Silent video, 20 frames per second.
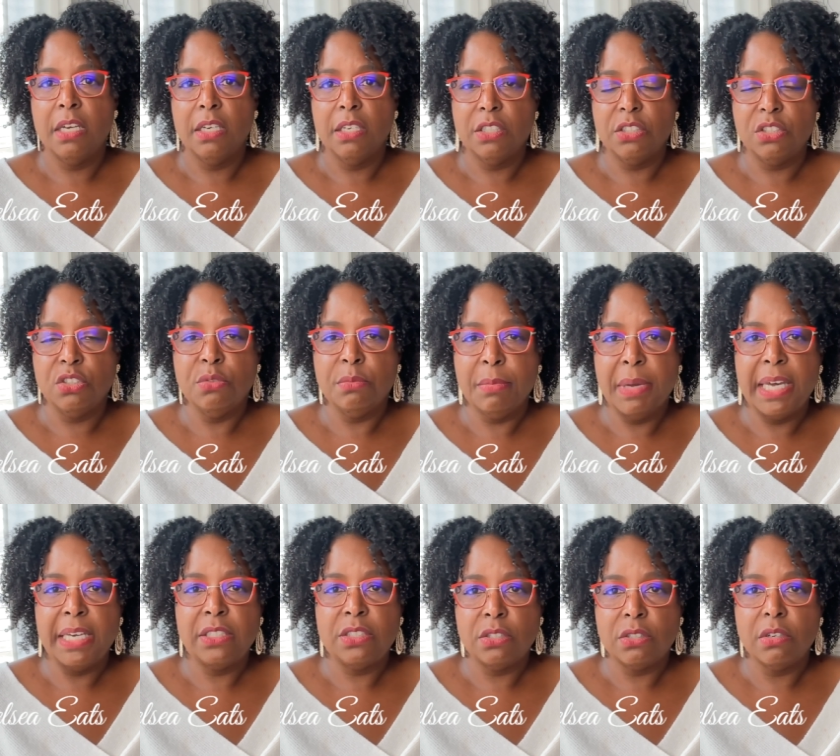you
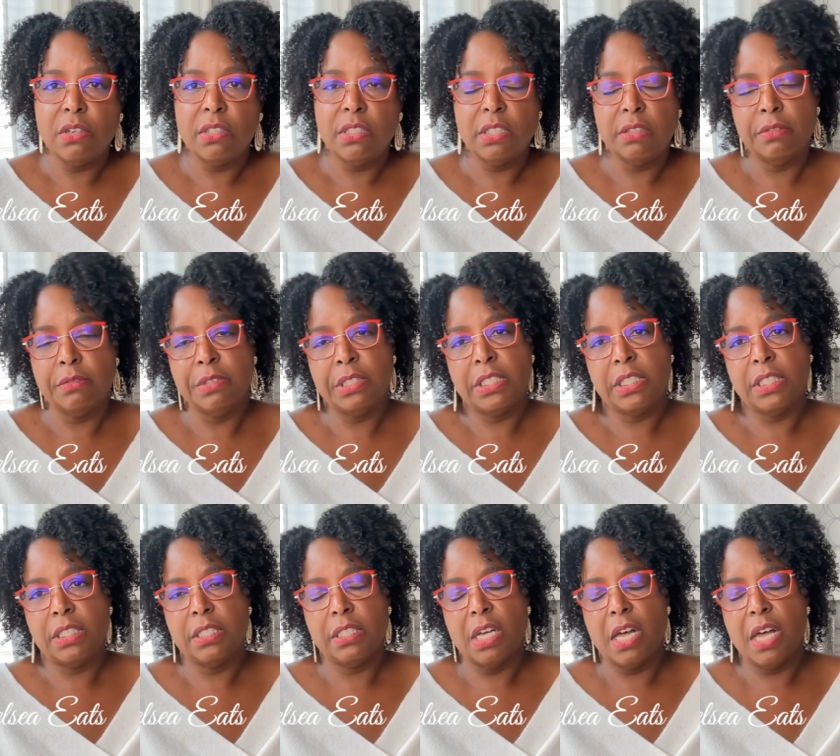may start to
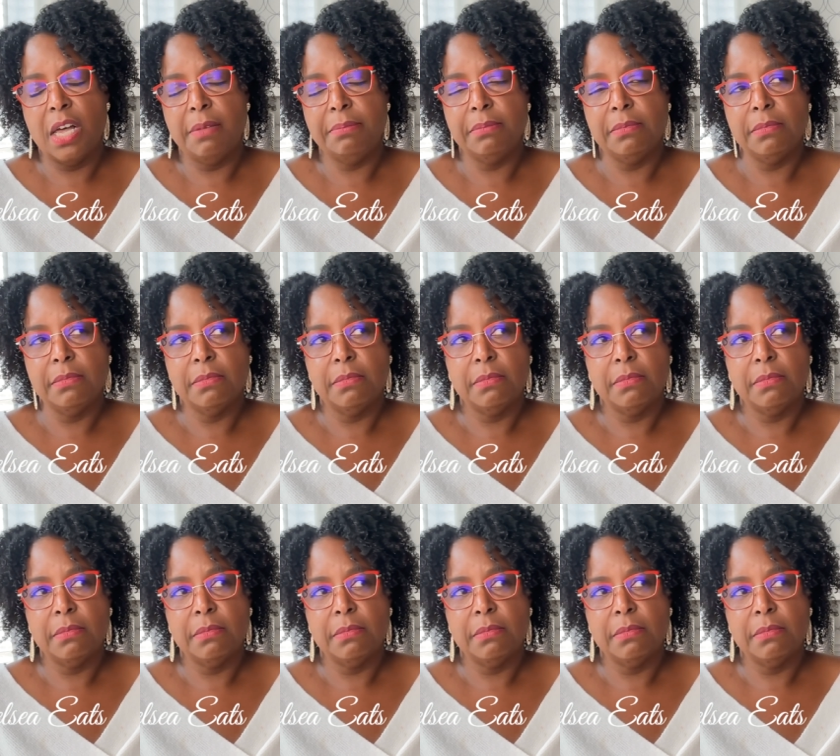um